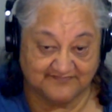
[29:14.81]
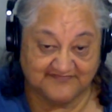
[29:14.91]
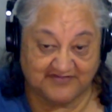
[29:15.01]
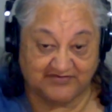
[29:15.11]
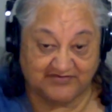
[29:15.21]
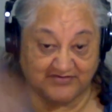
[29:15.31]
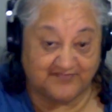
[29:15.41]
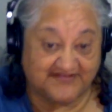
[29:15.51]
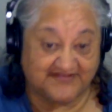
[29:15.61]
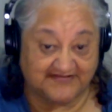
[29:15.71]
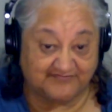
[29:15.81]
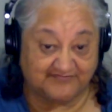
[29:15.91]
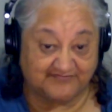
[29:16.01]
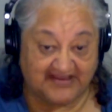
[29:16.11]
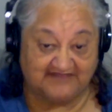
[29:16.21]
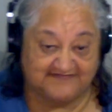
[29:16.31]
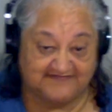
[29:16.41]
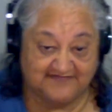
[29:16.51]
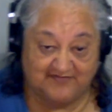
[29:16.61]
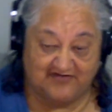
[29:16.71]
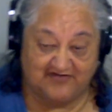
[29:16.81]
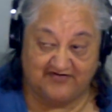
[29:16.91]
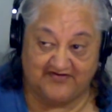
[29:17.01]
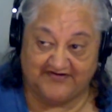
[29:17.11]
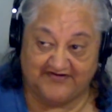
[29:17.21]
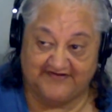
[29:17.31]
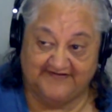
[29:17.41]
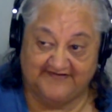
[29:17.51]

So we talk about something else tomorrow night.